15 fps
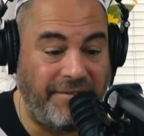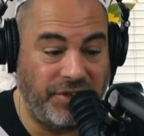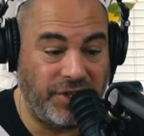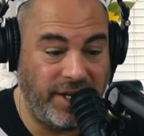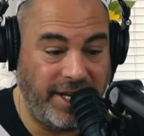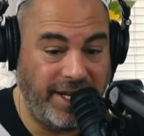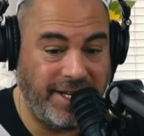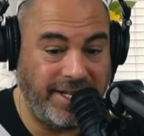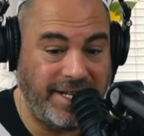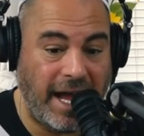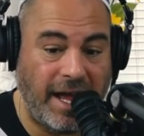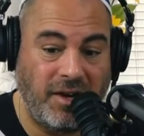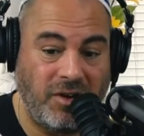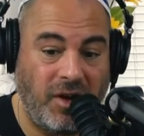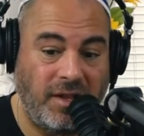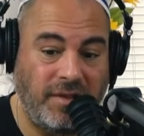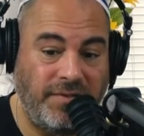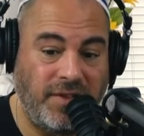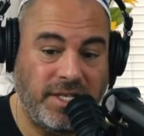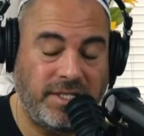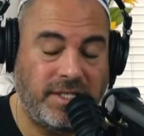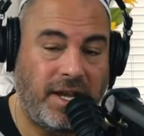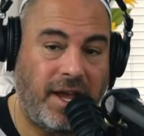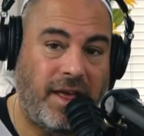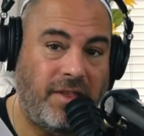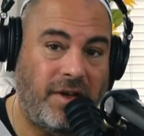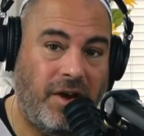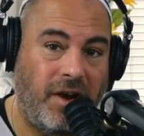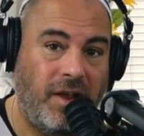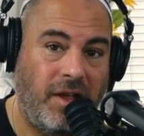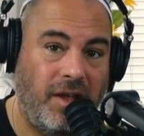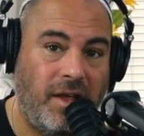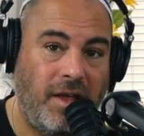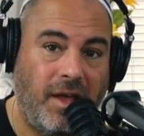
after he had gotten all of this together,